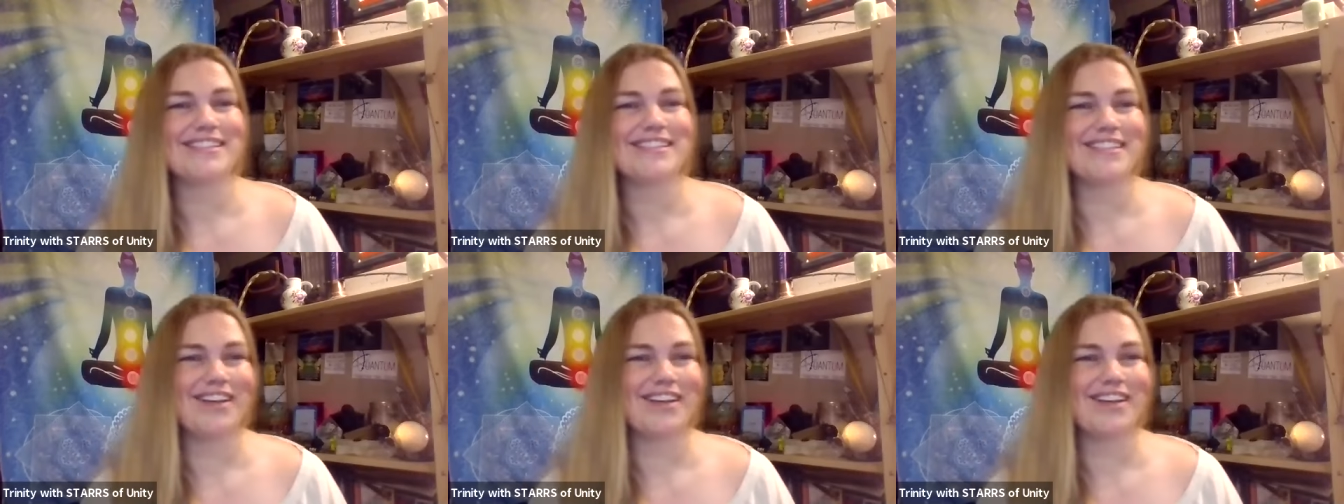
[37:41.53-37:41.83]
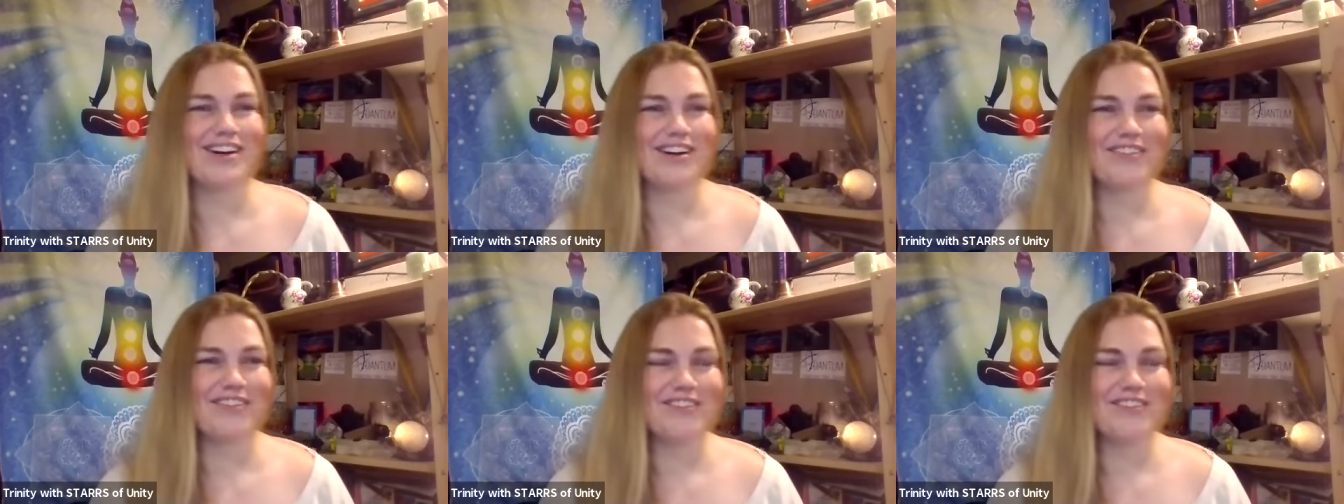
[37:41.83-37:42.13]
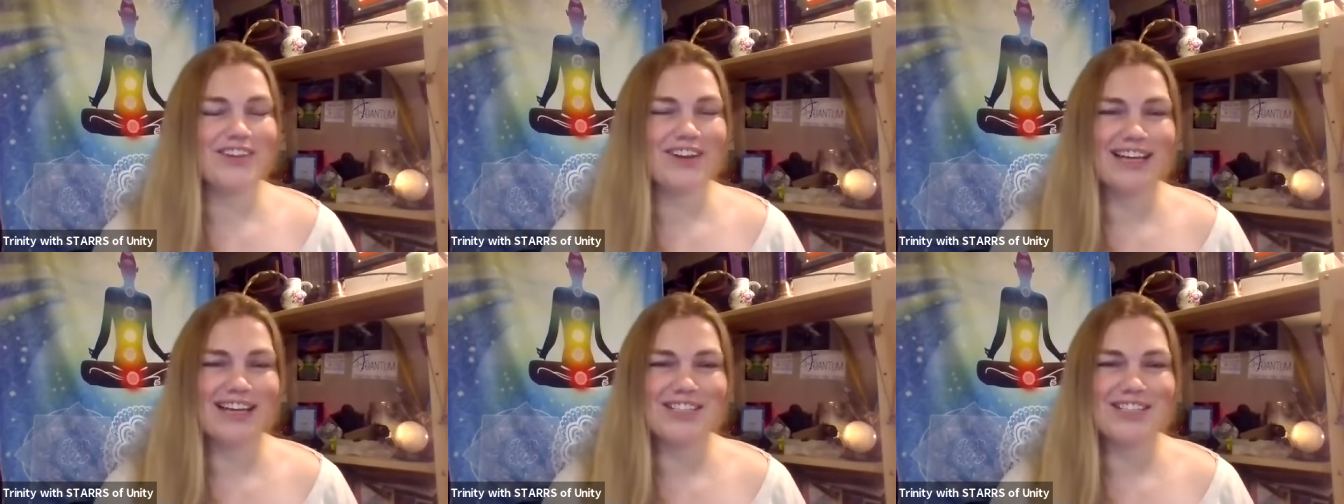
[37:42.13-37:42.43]
So if
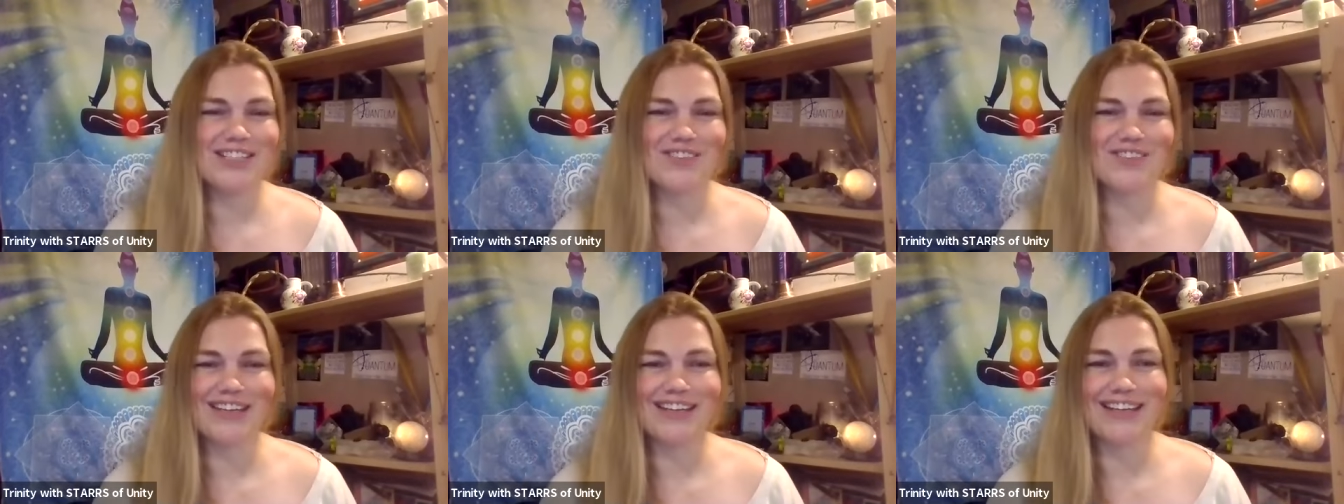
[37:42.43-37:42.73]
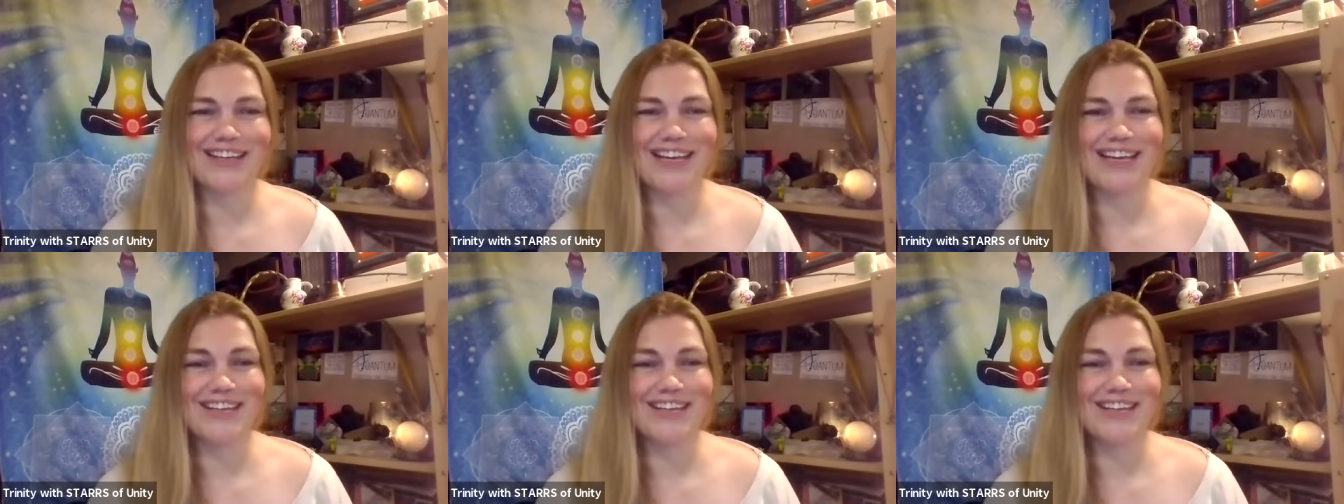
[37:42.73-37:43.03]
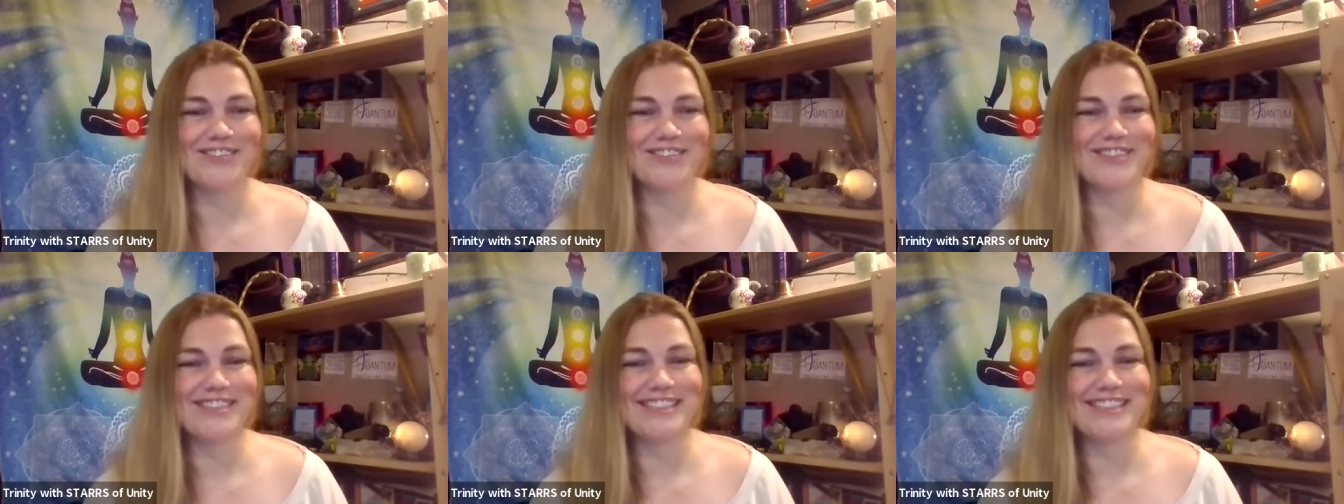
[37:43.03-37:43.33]
you guys want to
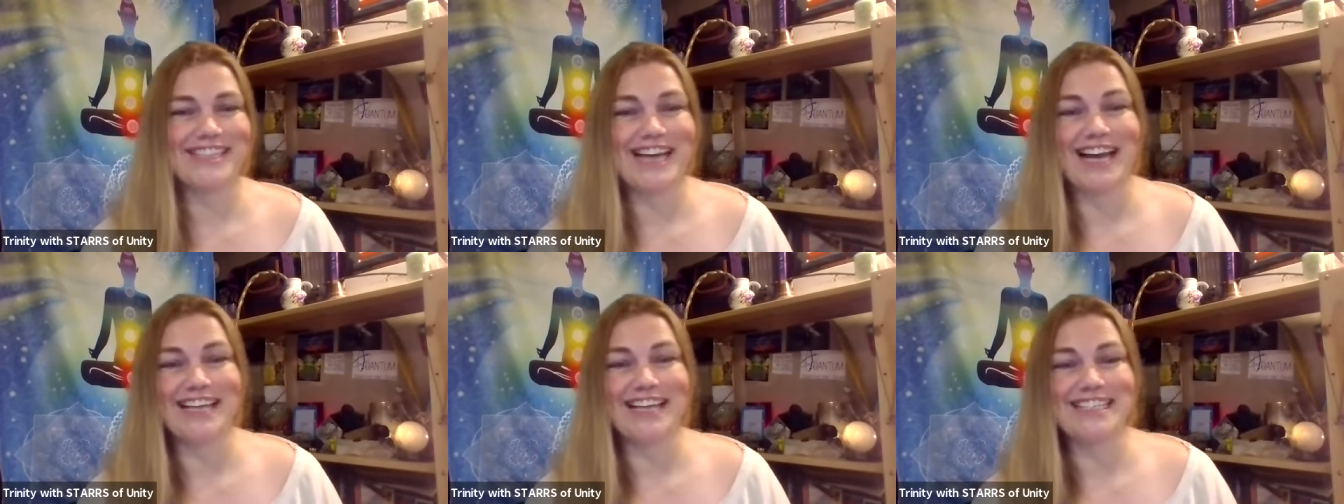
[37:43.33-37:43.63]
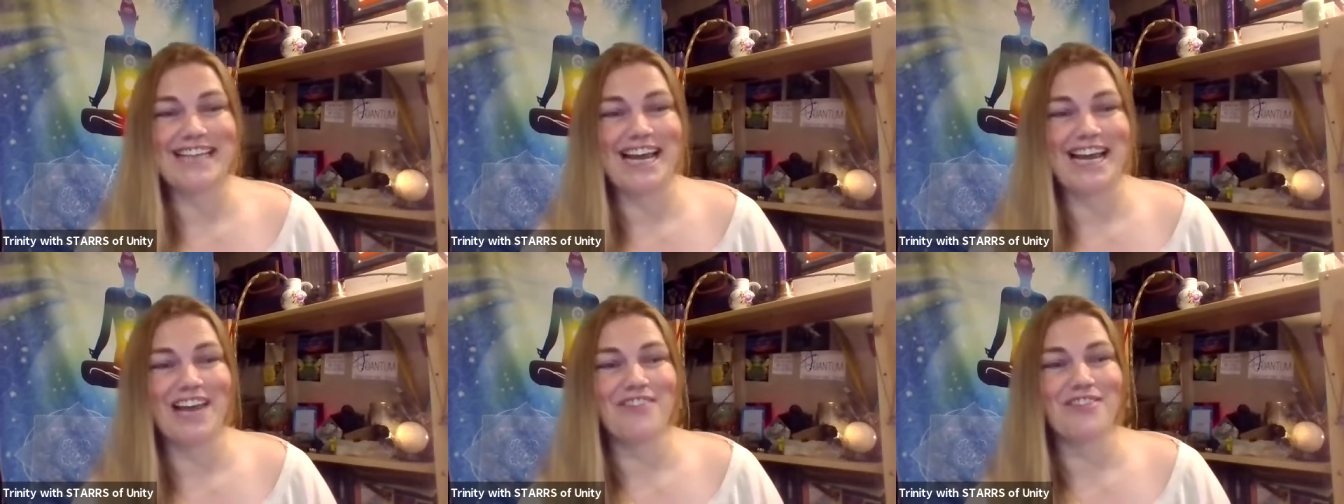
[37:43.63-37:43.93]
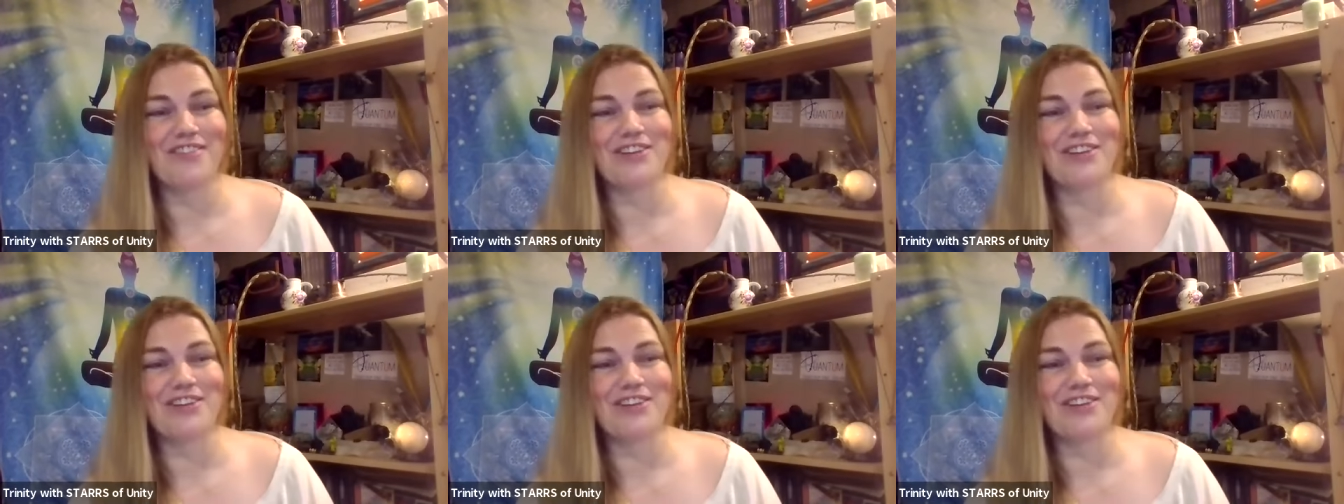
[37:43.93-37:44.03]
dive